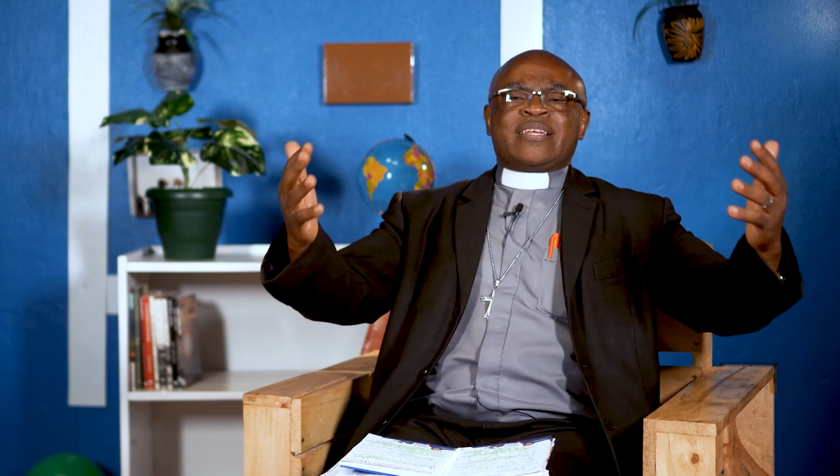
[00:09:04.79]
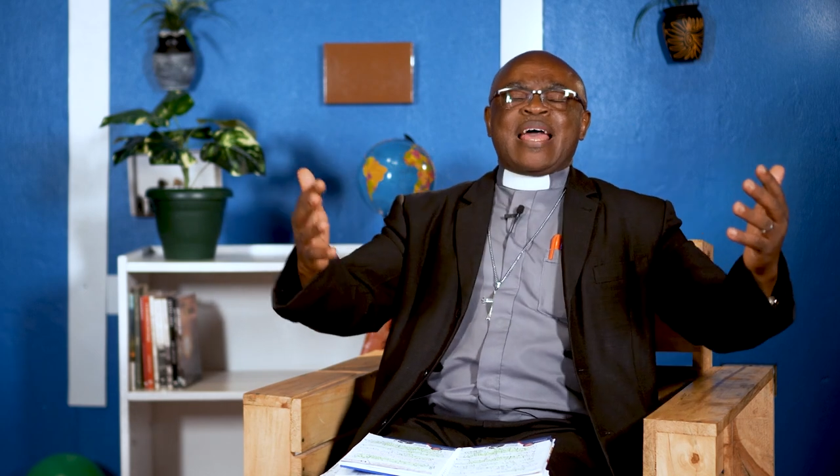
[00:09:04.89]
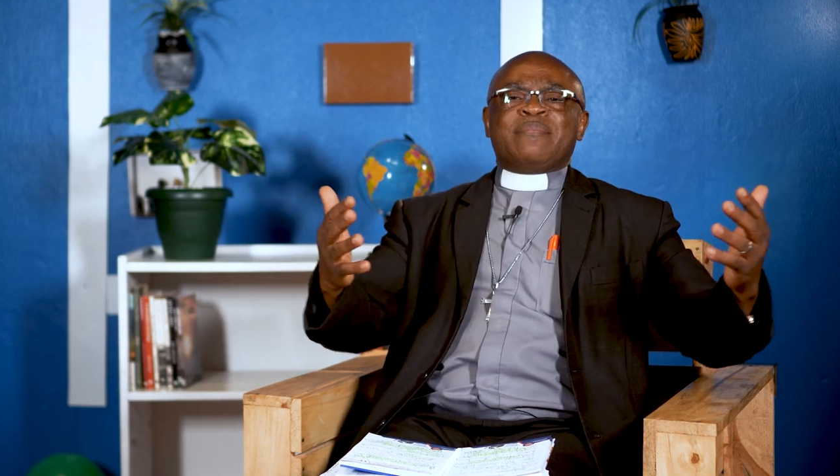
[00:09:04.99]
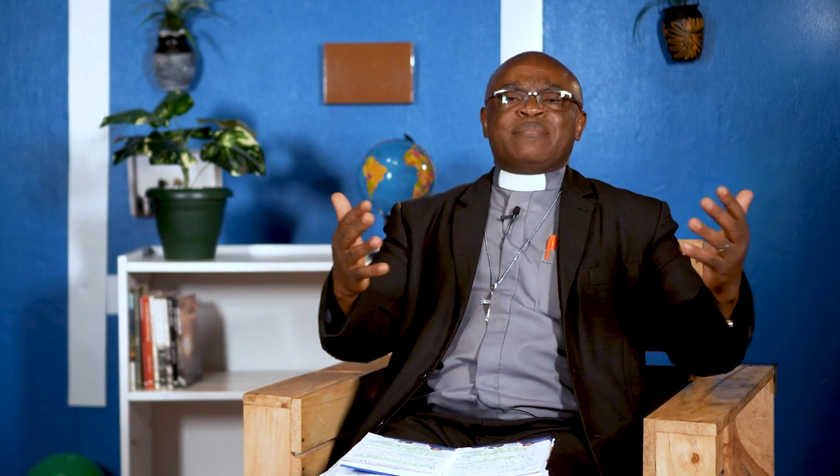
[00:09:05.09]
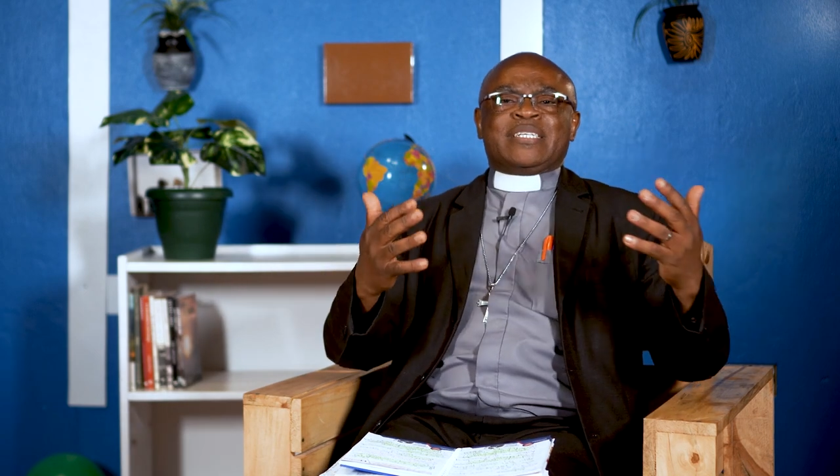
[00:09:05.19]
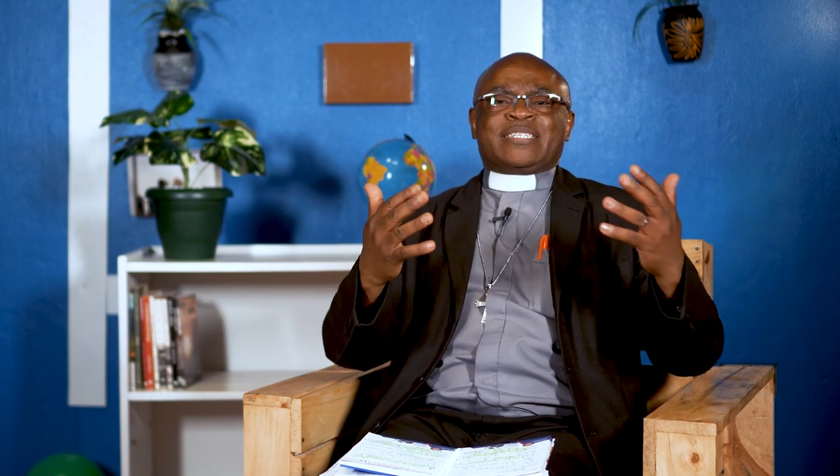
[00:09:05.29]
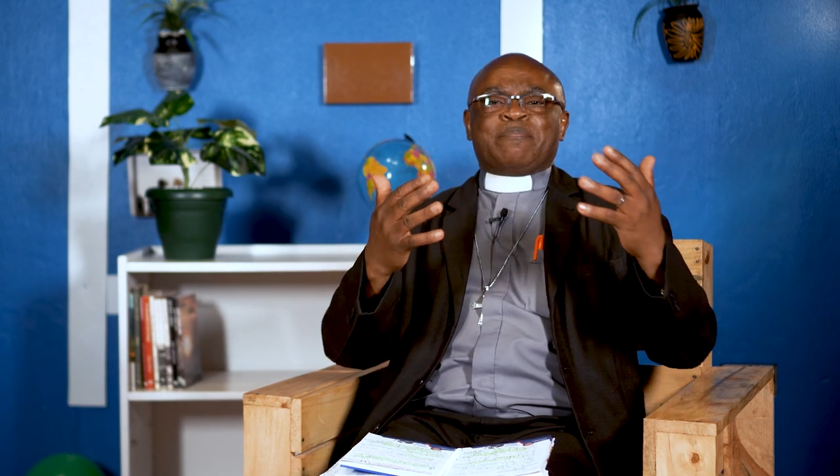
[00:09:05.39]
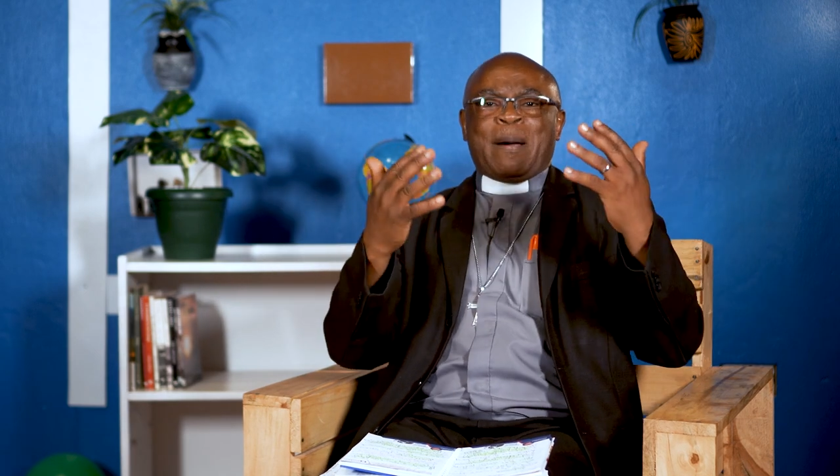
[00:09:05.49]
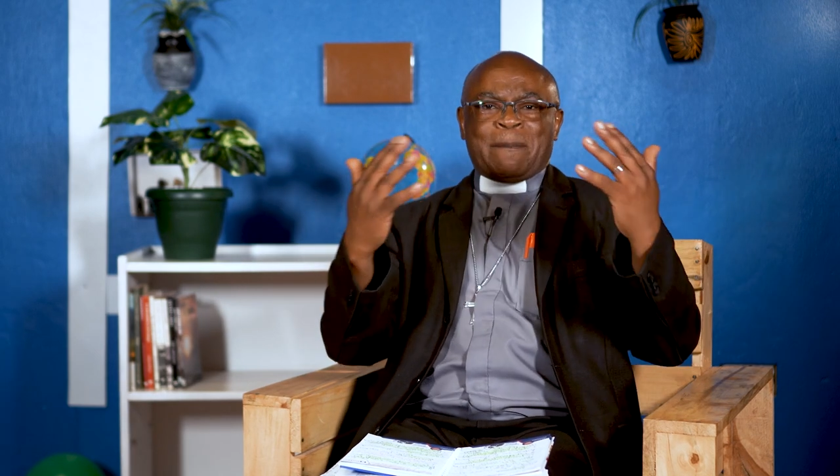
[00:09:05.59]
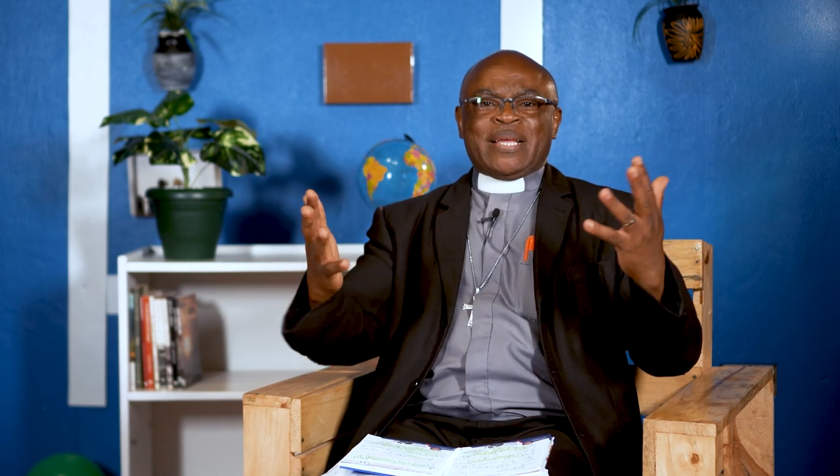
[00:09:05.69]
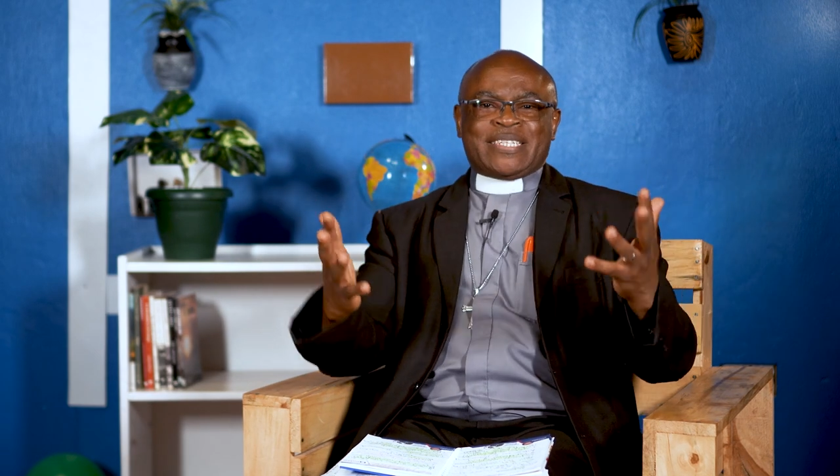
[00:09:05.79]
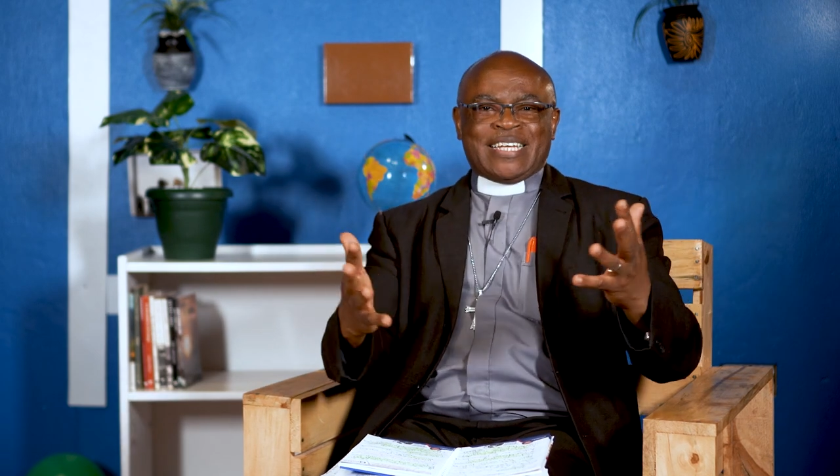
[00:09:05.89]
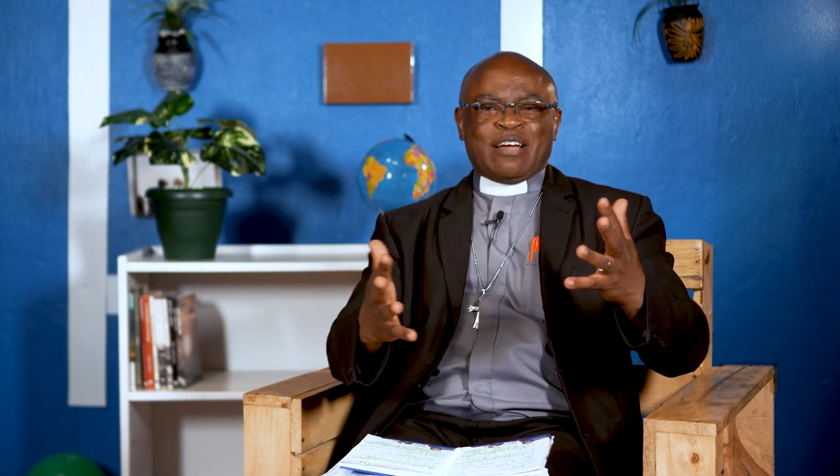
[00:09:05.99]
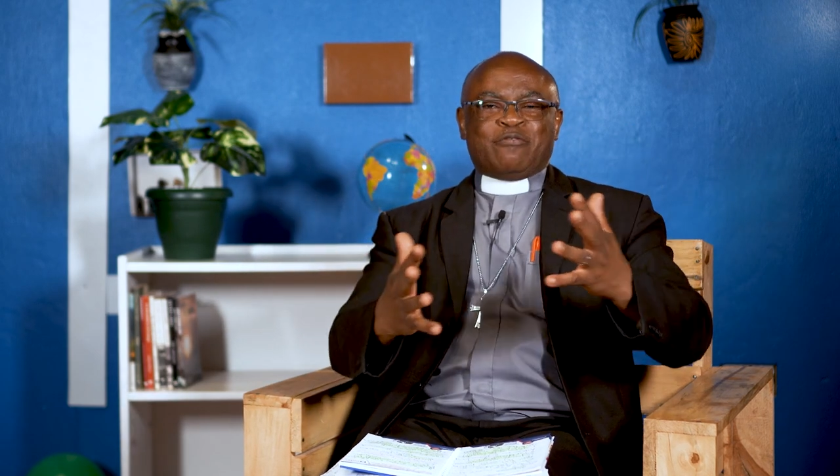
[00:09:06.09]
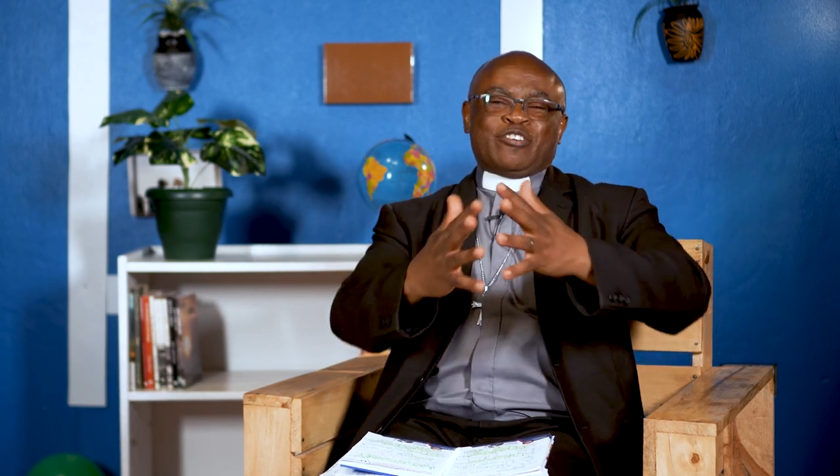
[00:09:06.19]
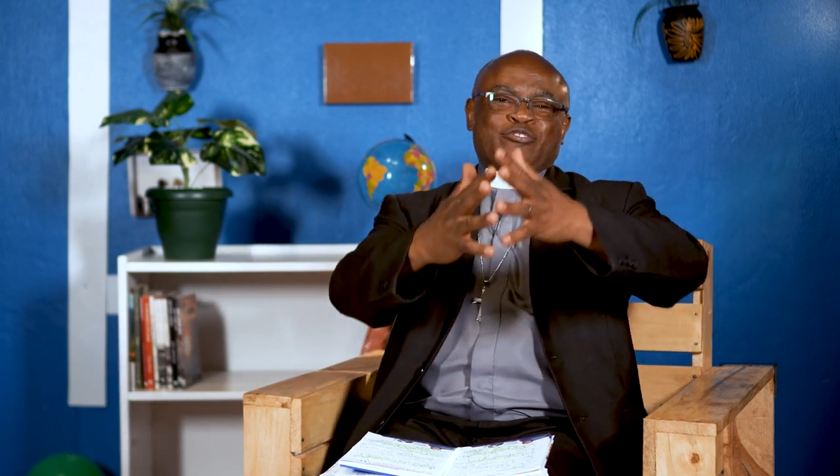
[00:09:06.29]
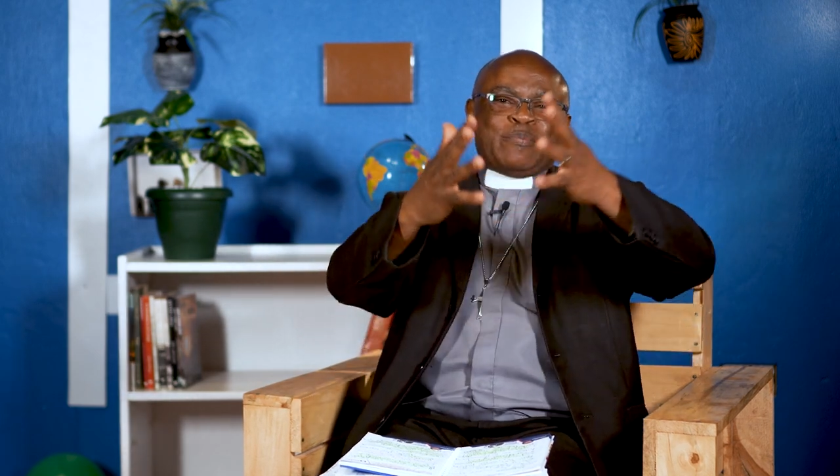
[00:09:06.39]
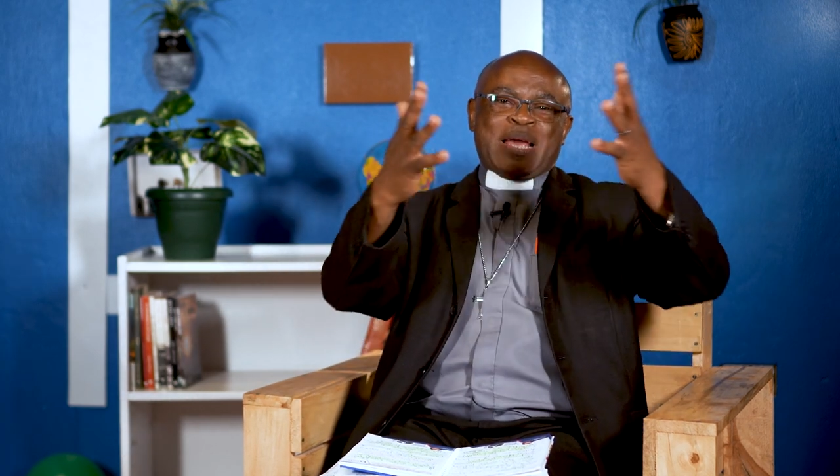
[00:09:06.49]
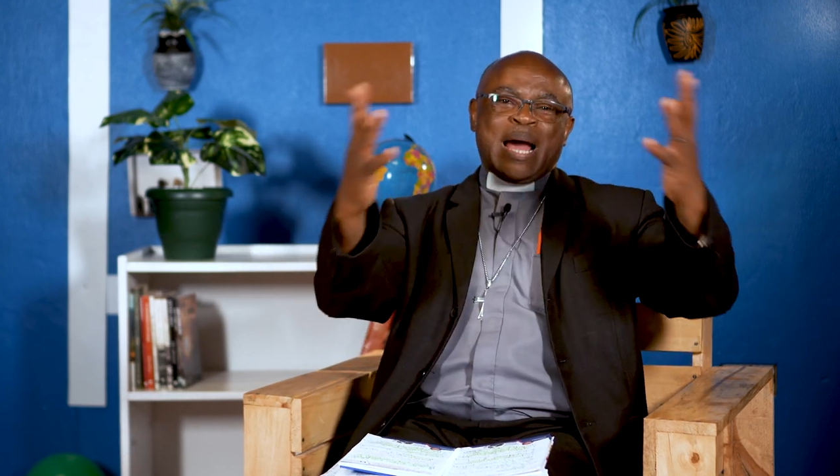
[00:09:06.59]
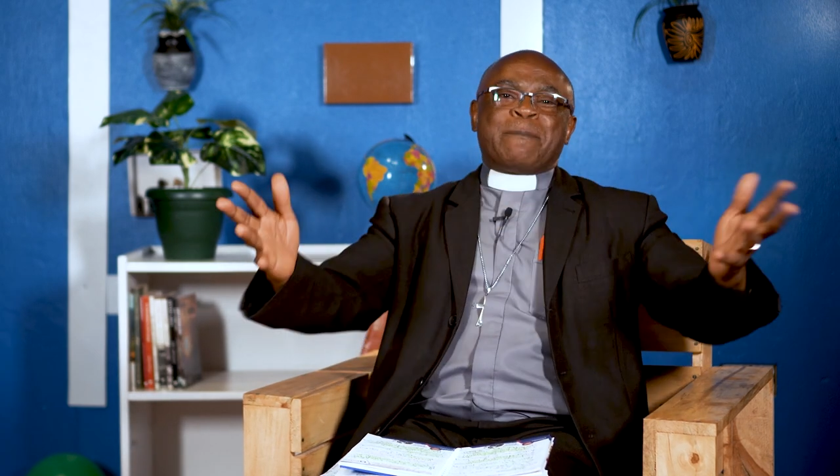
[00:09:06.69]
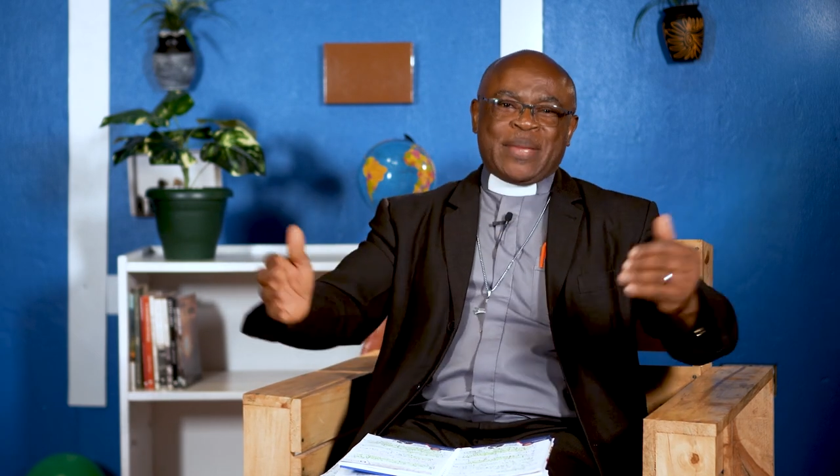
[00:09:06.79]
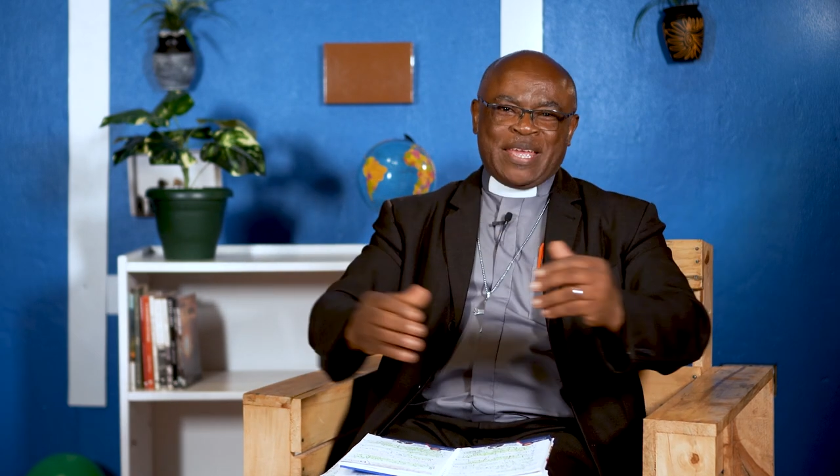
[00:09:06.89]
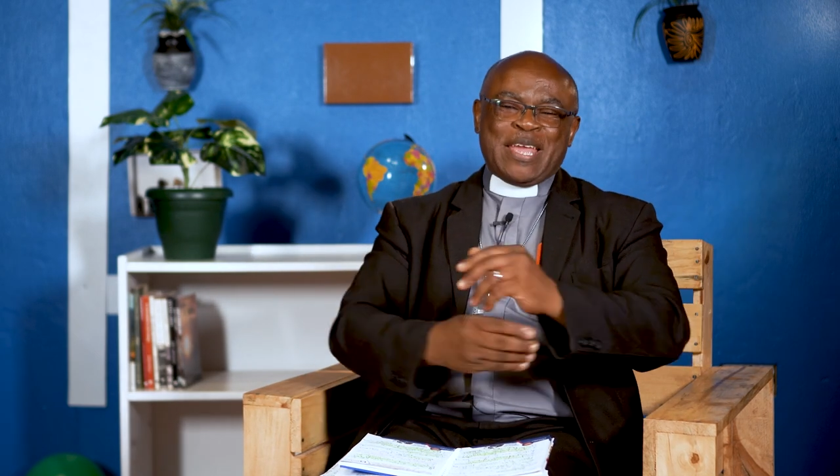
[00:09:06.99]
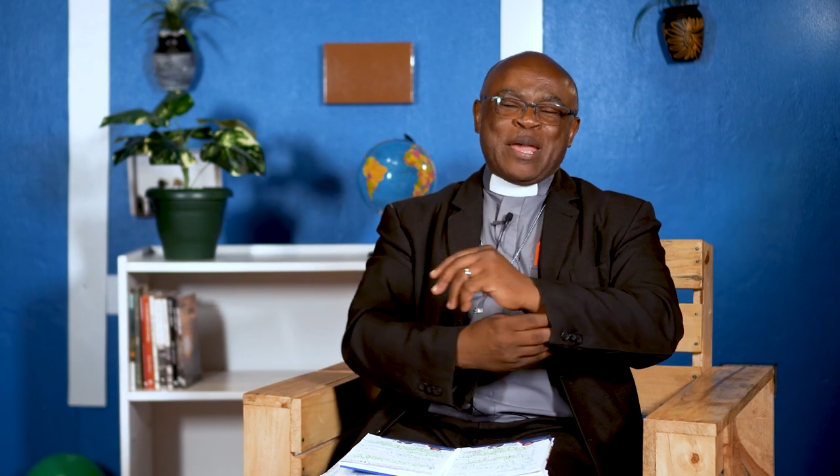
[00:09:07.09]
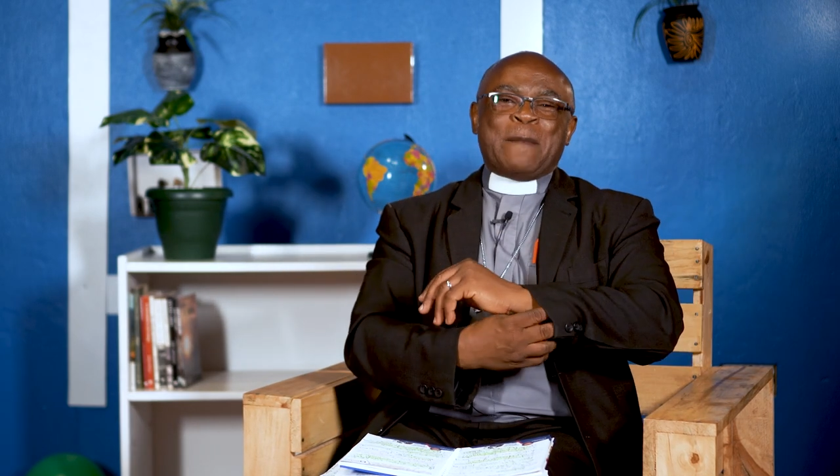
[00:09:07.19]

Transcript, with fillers: time is permitting for you to be happy,